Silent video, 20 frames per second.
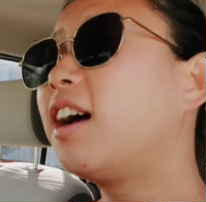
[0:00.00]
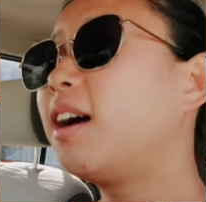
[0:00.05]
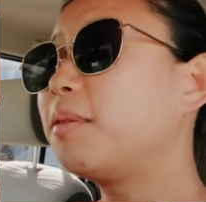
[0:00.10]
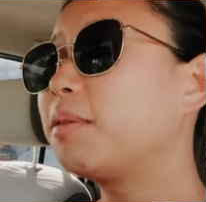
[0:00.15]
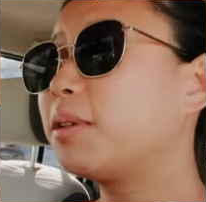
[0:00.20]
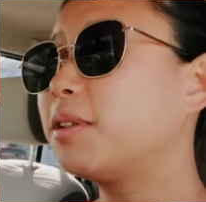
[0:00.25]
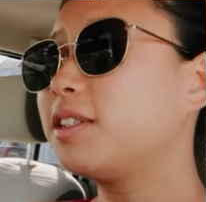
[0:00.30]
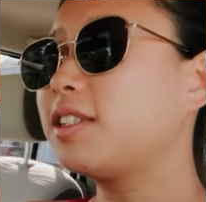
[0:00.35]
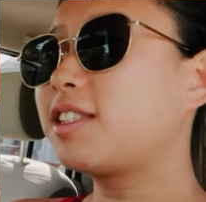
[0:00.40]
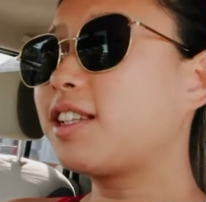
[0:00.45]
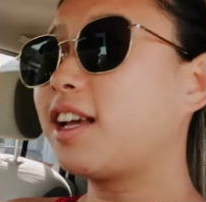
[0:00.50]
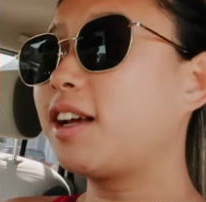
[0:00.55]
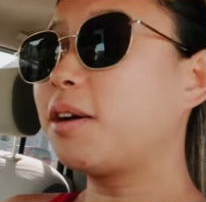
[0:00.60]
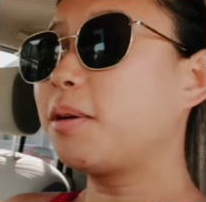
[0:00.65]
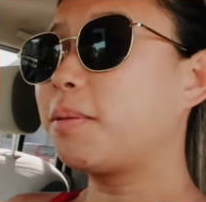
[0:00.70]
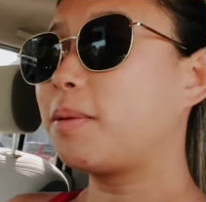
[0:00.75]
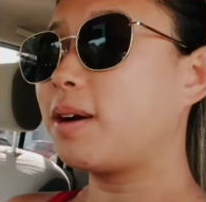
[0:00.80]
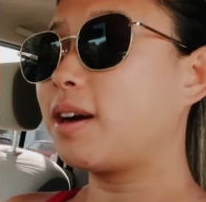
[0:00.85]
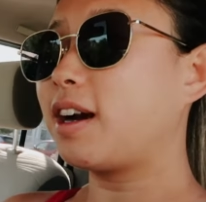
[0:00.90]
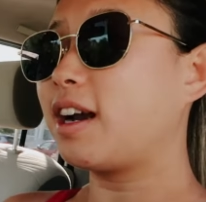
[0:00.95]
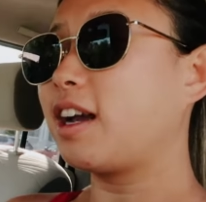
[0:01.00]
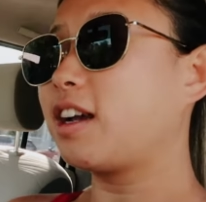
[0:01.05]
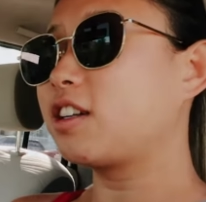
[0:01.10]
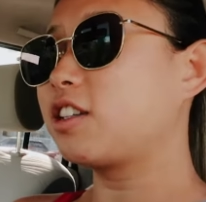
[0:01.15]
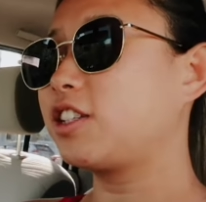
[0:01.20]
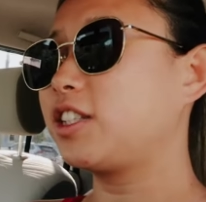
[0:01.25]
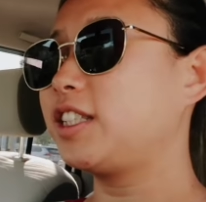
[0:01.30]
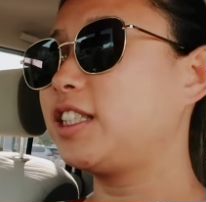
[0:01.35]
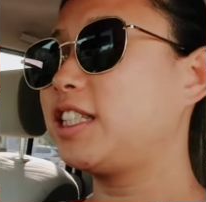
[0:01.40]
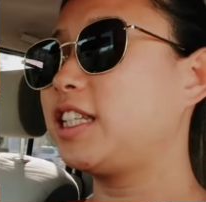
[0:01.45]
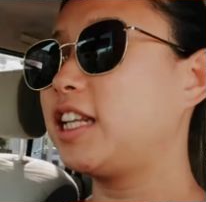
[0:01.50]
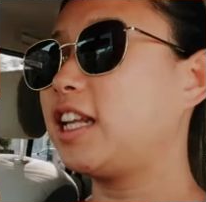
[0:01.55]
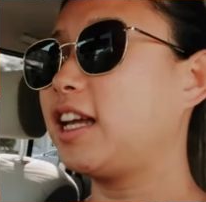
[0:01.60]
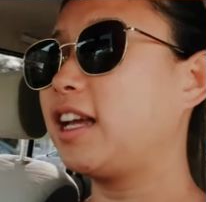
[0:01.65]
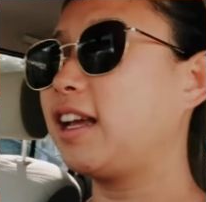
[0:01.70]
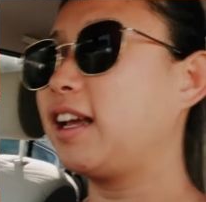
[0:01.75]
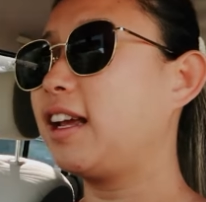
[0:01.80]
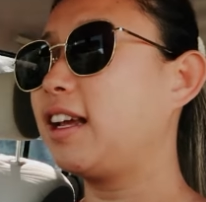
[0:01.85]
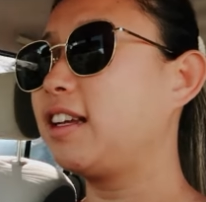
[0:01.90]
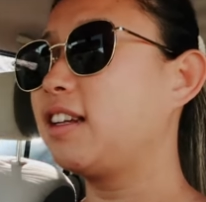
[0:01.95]
I'm going to cycle bar actually
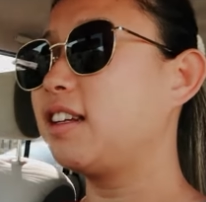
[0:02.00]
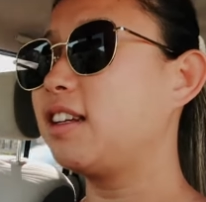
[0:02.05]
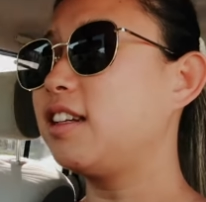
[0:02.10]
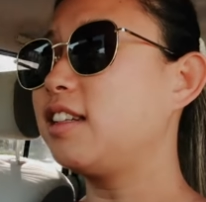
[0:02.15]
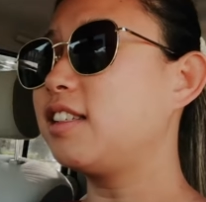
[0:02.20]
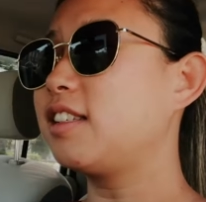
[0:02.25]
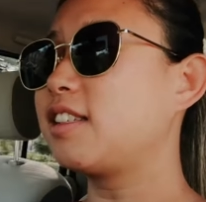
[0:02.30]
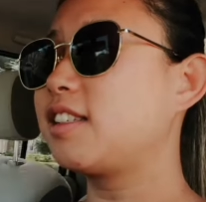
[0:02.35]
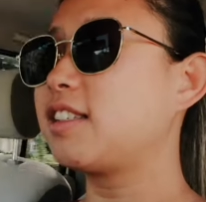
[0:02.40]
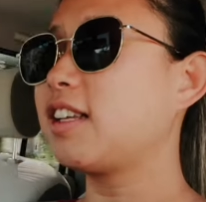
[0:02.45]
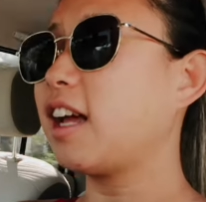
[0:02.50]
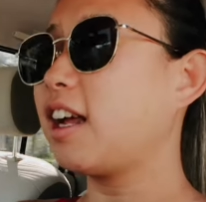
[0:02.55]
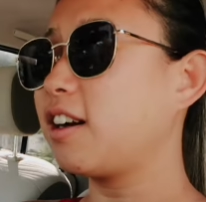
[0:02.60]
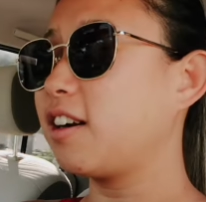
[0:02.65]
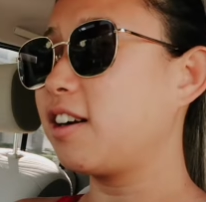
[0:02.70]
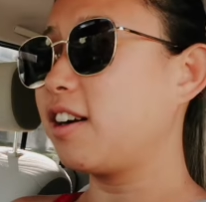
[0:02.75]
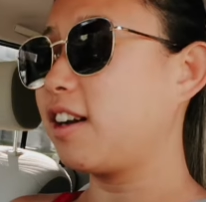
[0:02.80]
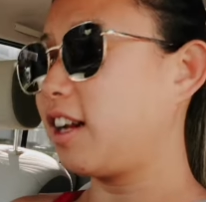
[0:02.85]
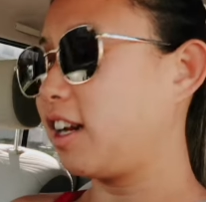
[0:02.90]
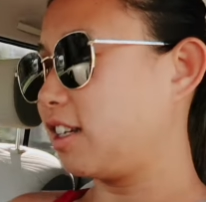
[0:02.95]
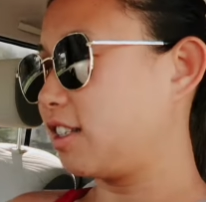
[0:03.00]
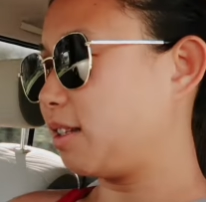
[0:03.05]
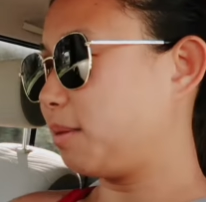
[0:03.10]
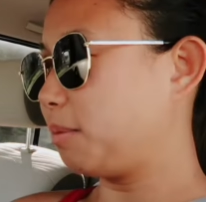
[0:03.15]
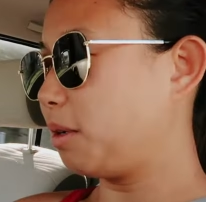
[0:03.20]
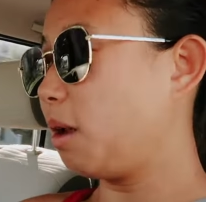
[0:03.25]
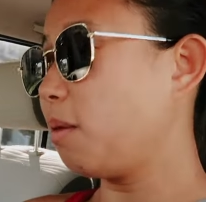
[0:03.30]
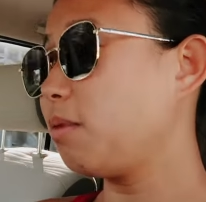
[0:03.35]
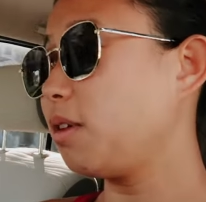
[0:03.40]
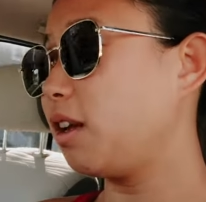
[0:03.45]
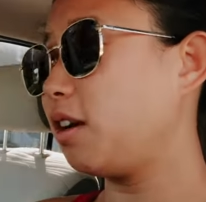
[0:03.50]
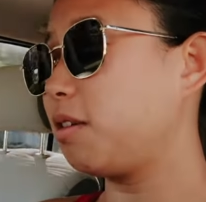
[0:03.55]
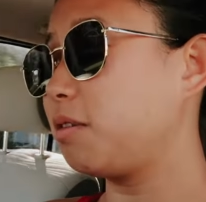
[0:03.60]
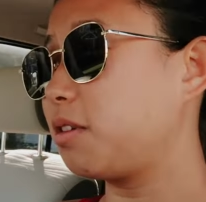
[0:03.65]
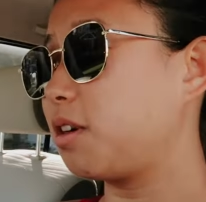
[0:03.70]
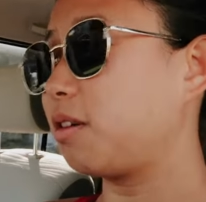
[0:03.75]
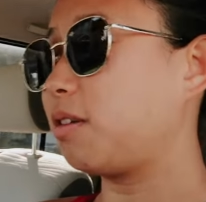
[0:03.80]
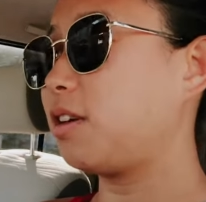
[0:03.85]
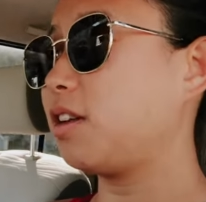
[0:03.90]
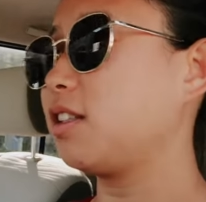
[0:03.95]
today it is Saturday sometimes I don't
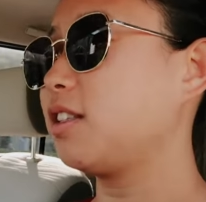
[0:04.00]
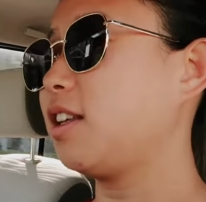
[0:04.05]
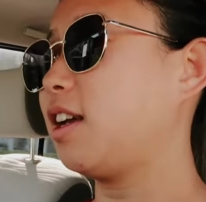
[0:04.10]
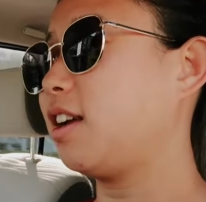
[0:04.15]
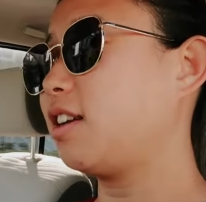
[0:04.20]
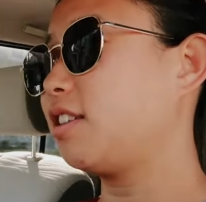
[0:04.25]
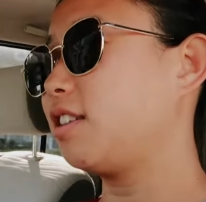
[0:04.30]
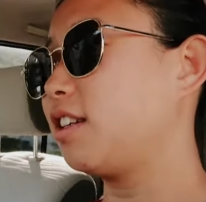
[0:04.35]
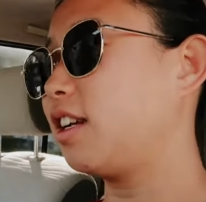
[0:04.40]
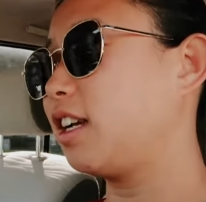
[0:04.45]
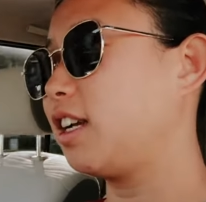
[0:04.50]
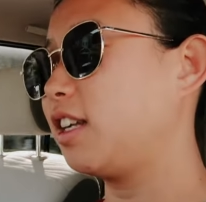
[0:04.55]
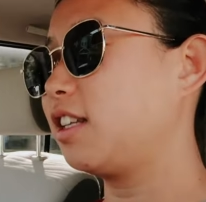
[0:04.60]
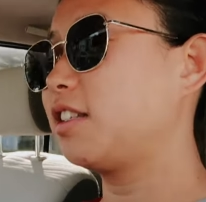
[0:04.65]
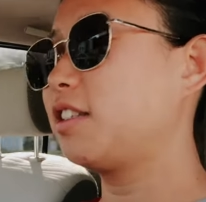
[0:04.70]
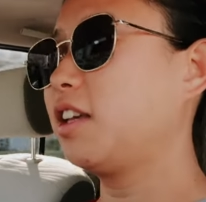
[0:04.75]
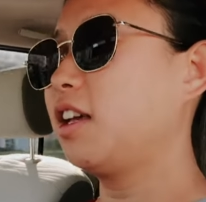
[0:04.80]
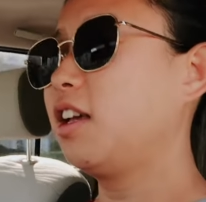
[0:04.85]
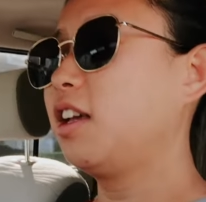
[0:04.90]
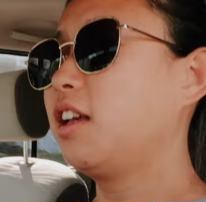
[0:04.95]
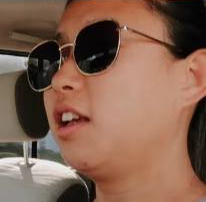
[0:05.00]
go on Saturdays